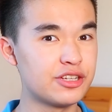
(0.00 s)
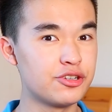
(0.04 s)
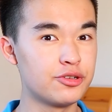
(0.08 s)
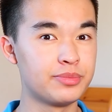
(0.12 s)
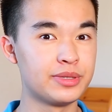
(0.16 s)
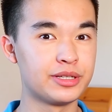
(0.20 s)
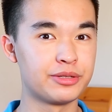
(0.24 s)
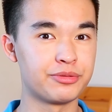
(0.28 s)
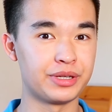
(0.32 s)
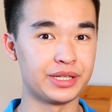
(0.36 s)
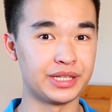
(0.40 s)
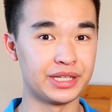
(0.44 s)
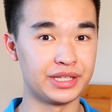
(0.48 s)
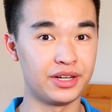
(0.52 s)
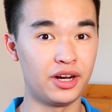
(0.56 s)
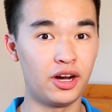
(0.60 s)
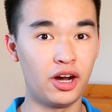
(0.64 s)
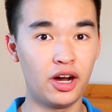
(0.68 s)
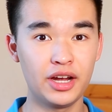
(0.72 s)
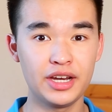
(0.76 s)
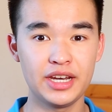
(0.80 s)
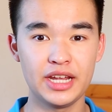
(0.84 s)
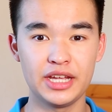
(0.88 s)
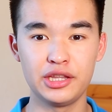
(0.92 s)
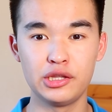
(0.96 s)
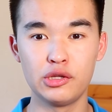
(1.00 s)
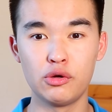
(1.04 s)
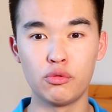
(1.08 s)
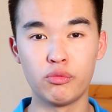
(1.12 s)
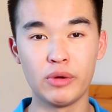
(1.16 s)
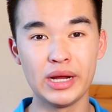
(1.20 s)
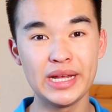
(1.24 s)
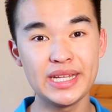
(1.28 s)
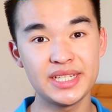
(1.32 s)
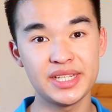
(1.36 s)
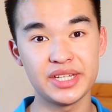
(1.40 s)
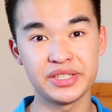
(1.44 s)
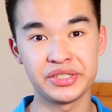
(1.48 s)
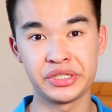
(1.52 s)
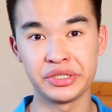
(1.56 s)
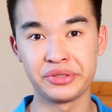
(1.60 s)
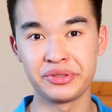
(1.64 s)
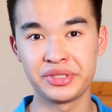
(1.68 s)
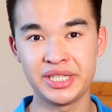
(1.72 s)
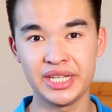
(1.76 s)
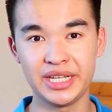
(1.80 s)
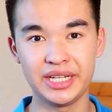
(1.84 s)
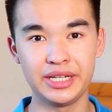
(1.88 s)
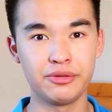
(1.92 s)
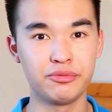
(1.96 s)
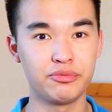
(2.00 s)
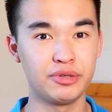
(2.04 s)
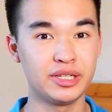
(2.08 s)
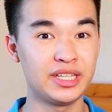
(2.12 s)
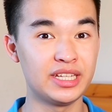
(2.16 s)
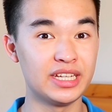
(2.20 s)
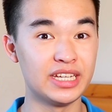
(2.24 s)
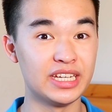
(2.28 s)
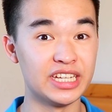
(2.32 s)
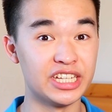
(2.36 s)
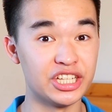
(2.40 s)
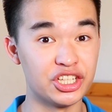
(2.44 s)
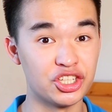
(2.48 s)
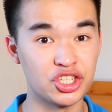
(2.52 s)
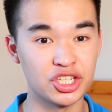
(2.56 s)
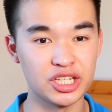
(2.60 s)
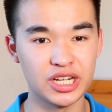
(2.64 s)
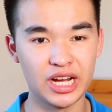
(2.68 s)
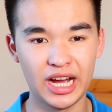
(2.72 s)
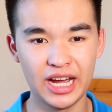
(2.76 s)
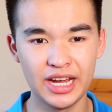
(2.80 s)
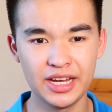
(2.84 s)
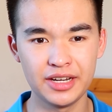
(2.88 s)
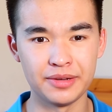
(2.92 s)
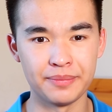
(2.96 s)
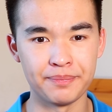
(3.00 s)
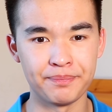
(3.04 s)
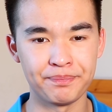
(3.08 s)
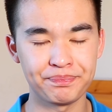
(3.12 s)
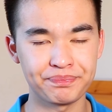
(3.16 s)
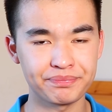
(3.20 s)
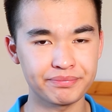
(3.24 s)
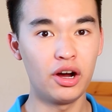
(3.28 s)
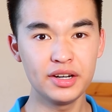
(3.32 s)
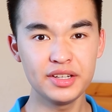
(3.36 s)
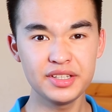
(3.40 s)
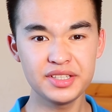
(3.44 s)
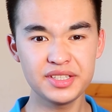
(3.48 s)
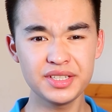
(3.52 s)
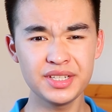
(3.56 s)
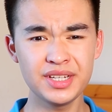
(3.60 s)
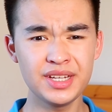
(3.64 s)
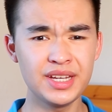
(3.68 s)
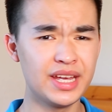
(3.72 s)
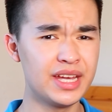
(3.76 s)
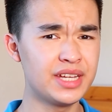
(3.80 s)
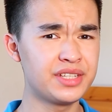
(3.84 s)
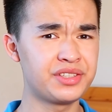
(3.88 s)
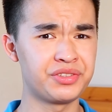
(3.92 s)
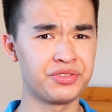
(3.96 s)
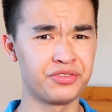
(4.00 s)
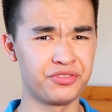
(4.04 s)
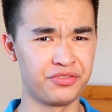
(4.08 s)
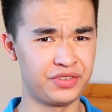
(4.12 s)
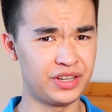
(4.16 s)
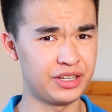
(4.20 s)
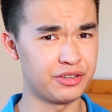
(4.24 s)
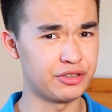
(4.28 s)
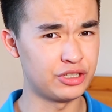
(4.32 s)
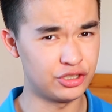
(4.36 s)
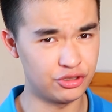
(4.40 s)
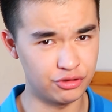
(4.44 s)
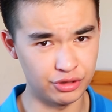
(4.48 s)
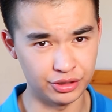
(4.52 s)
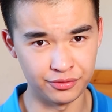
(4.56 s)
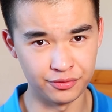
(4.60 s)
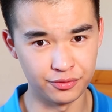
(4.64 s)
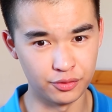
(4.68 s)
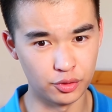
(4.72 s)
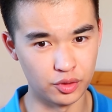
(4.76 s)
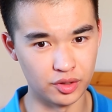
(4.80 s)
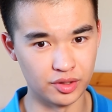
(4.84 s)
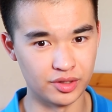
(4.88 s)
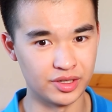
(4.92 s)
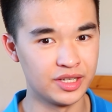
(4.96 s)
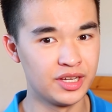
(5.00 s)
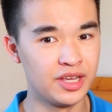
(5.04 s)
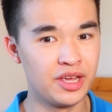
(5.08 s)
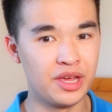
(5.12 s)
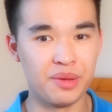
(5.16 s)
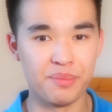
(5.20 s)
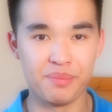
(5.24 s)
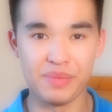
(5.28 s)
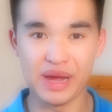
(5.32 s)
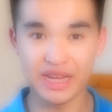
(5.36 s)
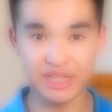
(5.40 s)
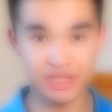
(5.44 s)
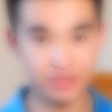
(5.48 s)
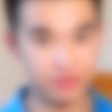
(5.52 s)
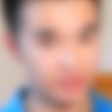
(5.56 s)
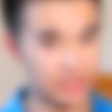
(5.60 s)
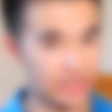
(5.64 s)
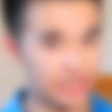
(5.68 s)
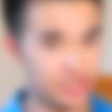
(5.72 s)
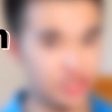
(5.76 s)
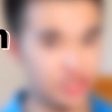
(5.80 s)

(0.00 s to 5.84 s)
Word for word: that you'll be graded on and the weights associated with each item. Honestly, it's very straightforward. Mastering